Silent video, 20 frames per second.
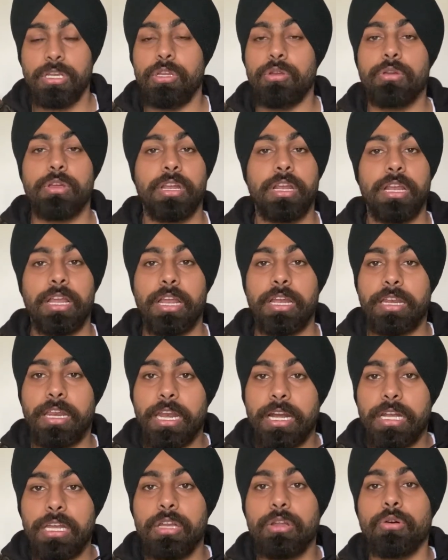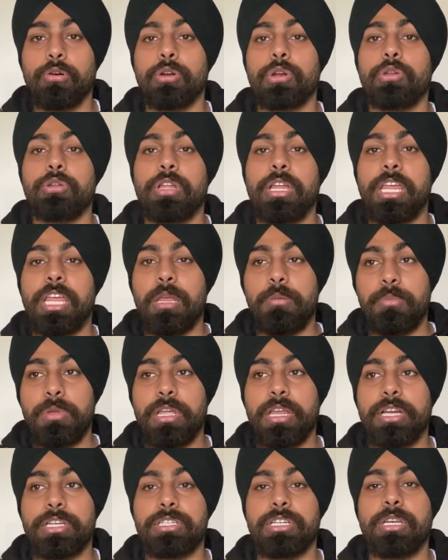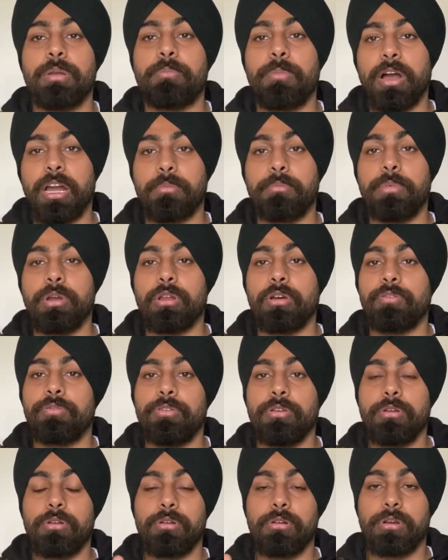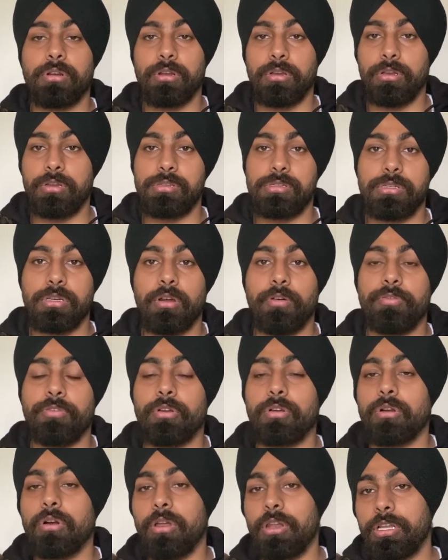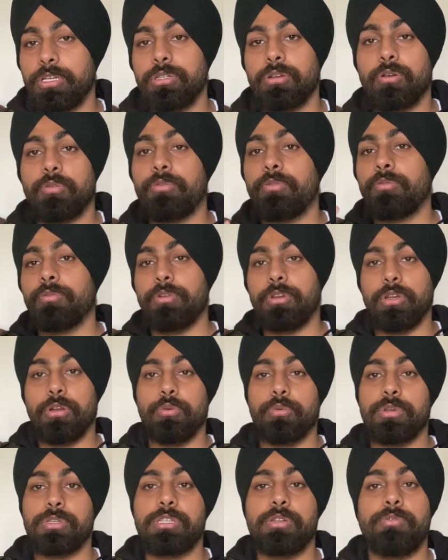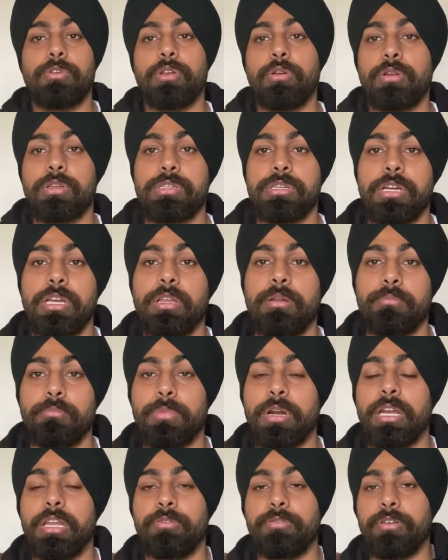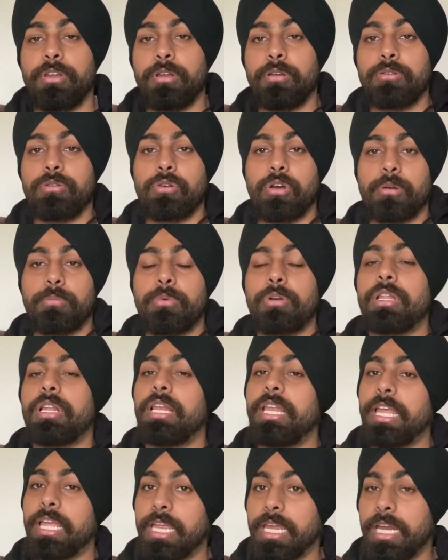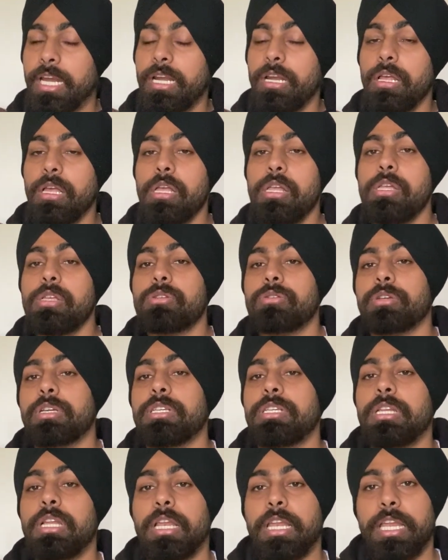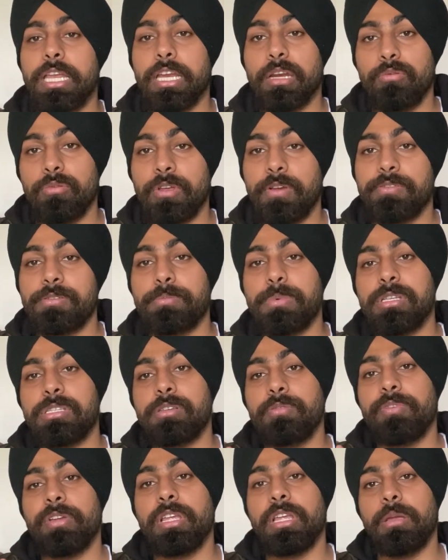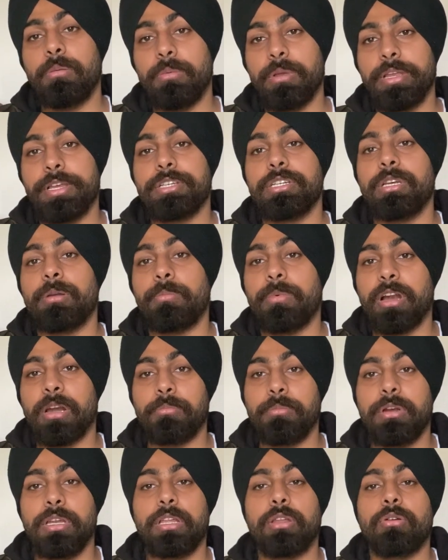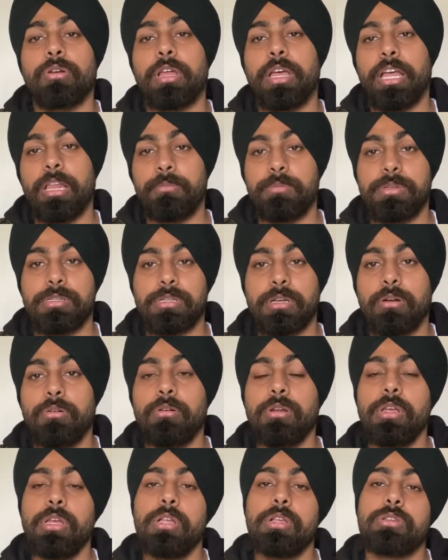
You can directly go to the immigration department of your college or university where you are studying. But if you talk about the Lakehead, so guys, in the Lakehead we have specific immigration department. They're gonna help us out.